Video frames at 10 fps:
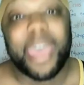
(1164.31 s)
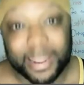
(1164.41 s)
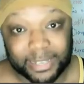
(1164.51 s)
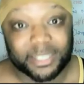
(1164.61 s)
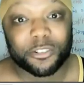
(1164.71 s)

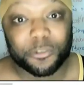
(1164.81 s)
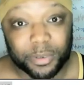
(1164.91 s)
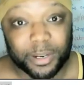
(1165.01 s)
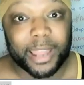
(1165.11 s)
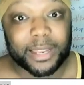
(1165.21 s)
That is
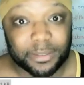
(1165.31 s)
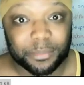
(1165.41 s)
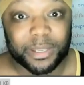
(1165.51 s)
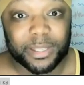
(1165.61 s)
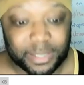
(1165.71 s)
super
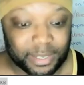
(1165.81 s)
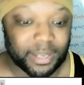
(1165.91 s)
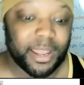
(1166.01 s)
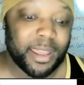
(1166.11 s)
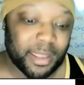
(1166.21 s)
nice of me,
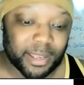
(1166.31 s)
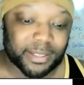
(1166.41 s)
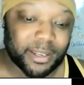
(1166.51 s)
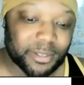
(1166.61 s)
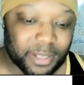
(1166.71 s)
isn't it?
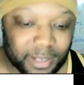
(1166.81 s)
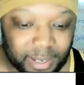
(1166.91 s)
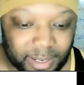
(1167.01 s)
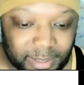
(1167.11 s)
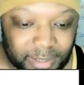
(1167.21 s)
Yes, go to
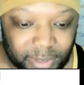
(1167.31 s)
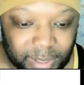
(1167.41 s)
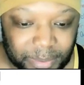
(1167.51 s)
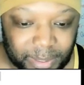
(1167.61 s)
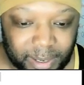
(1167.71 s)
the link in the
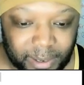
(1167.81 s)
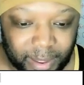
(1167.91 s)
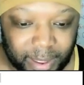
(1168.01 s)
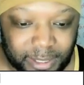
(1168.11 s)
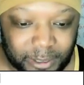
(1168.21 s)
description.
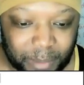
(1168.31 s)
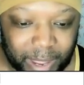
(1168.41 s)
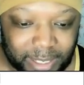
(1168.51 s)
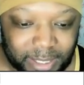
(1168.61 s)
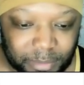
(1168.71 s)
Okay, so
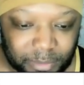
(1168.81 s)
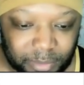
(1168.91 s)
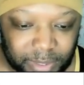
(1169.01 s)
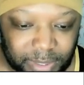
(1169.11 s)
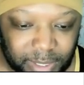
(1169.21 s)

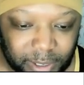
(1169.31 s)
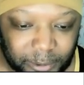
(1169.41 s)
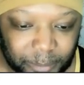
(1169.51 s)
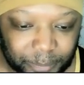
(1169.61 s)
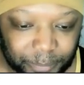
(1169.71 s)
maximum
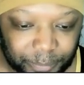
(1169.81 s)
result